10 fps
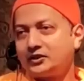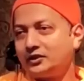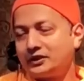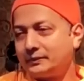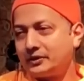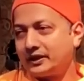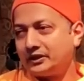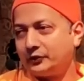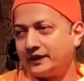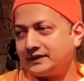is not about
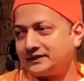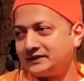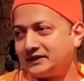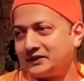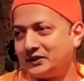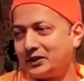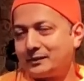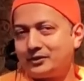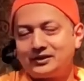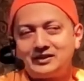Advaita, not
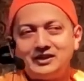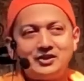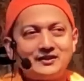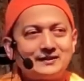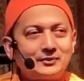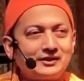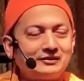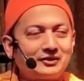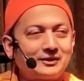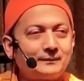about the teachings
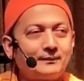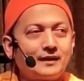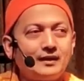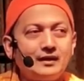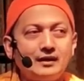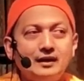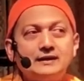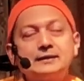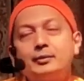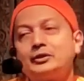themselves.
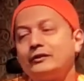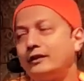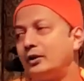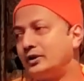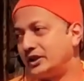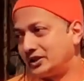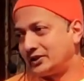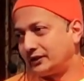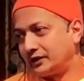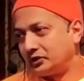It's about the
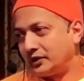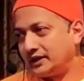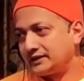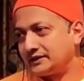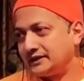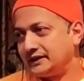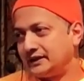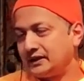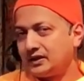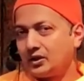foundations of Advaita.
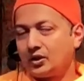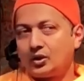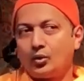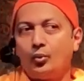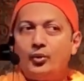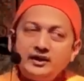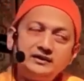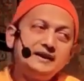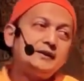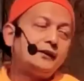With
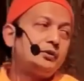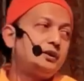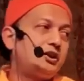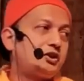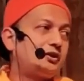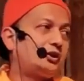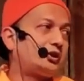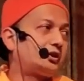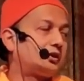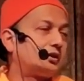these
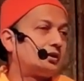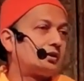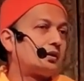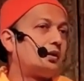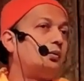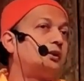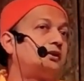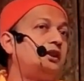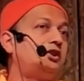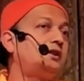foundations, with the
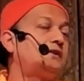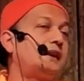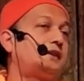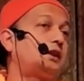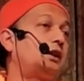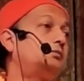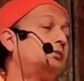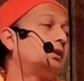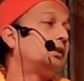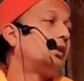teachings that come,
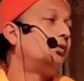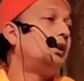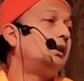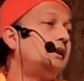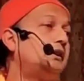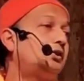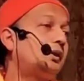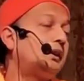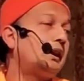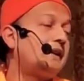will lead to
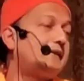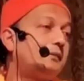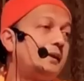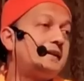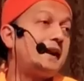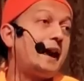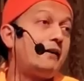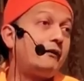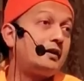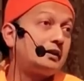enlightenment
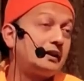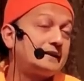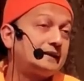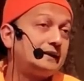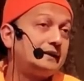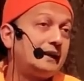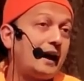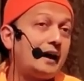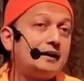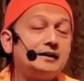effortlessly
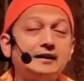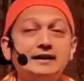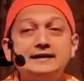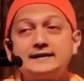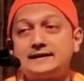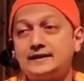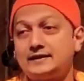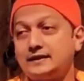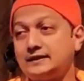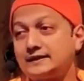and
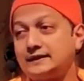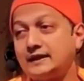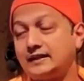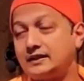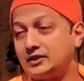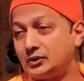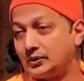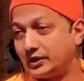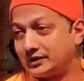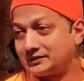instantaneously, I kid you
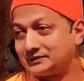not.